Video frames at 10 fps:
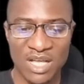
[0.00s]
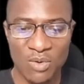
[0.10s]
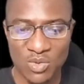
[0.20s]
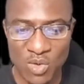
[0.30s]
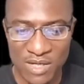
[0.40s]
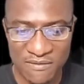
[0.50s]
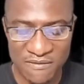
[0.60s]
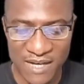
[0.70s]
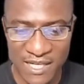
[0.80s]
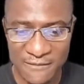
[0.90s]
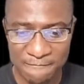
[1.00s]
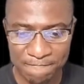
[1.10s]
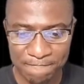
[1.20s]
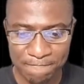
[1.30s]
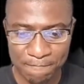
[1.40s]
that was working fine.
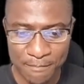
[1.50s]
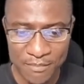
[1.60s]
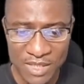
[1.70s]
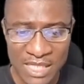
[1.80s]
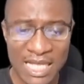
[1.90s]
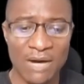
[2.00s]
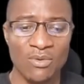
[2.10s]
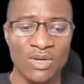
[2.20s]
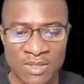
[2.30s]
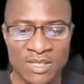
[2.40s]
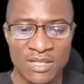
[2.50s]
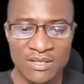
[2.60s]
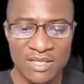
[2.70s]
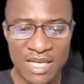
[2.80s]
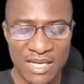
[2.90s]
Now,
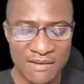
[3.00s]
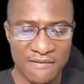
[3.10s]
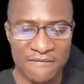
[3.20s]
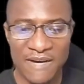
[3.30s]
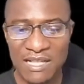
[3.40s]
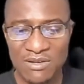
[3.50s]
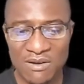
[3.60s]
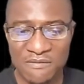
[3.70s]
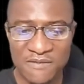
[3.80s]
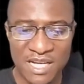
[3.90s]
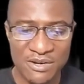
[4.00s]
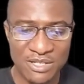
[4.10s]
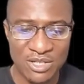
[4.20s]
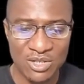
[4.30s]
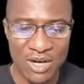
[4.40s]
the value of the
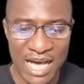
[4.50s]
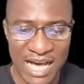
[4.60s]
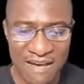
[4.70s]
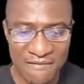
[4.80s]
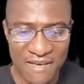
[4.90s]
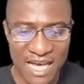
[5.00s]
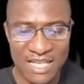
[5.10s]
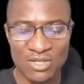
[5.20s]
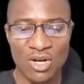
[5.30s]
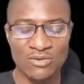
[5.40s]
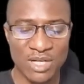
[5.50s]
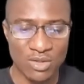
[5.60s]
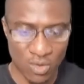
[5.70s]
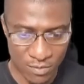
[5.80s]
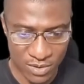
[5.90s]
resistor I have here is
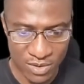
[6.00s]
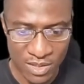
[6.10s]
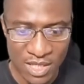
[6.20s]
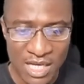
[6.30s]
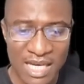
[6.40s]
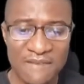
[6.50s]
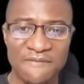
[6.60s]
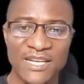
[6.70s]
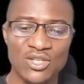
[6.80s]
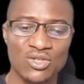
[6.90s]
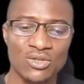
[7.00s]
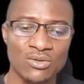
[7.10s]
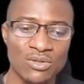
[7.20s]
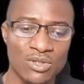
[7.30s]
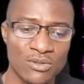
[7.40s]
100 ohms. If I
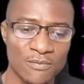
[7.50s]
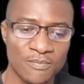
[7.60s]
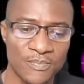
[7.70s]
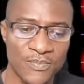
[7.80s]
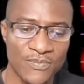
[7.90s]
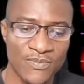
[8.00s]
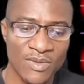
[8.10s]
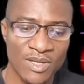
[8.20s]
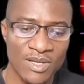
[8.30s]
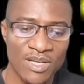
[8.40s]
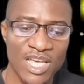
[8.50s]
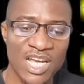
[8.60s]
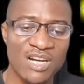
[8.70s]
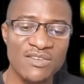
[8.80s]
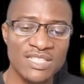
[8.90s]
should
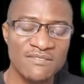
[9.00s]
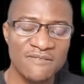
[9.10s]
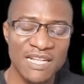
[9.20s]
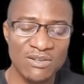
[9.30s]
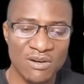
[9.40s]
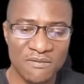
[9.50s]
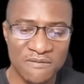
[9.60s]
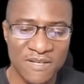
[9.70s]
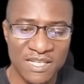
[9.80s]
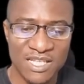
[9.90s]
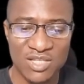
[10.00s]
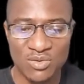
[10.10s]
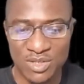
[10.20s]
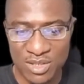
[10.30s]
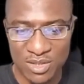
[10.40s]
increase the value of this
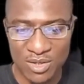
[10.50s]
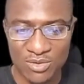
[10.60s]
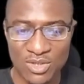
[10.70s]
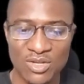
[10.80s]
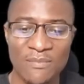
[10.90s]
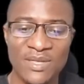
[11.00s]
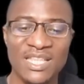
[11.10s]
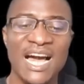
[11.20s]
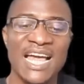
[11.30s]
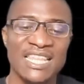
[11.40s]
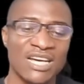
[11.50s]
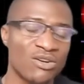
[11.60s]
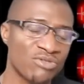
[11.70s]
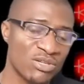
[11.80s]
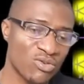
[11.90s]
resistor to something higher than
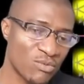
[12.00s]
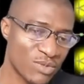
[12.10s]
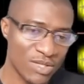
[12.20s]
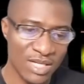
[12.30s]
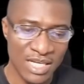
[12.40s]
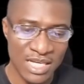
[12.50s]
100 ohms,